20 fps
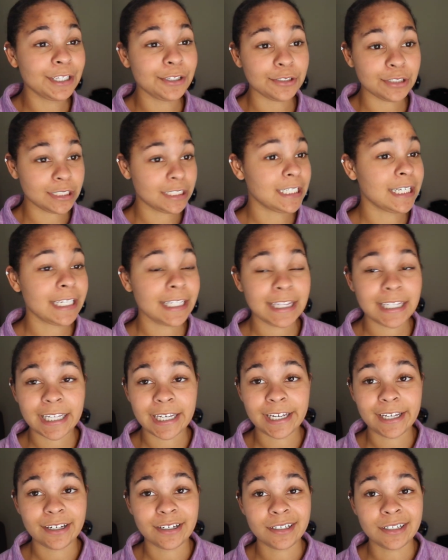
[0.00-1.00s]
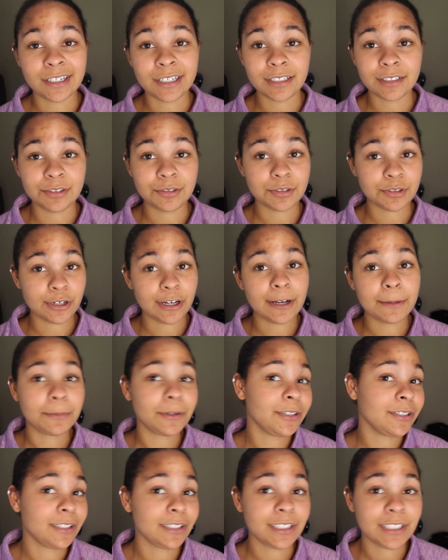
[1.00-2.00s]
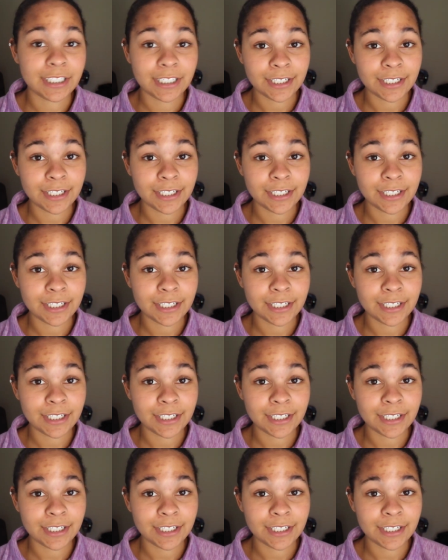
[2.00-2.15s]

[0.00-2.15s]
you just hit that subscribe button,